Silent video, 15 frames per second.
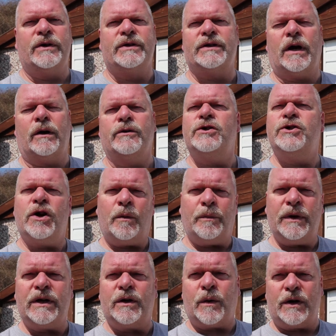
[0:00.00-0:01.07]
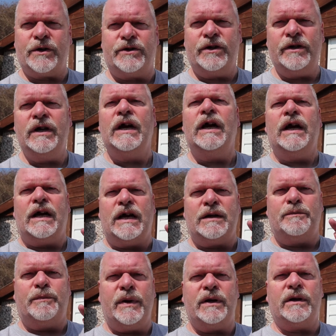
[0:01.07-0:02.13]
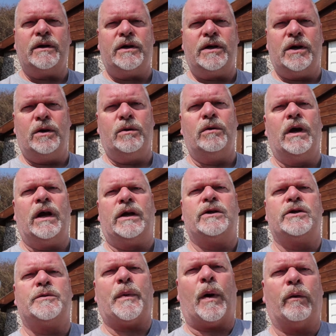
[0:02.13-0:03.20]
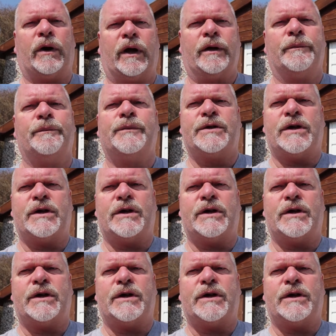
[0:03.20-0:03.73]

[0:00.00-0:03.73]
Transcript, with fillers: So the shop in question is B and Q in Spalding.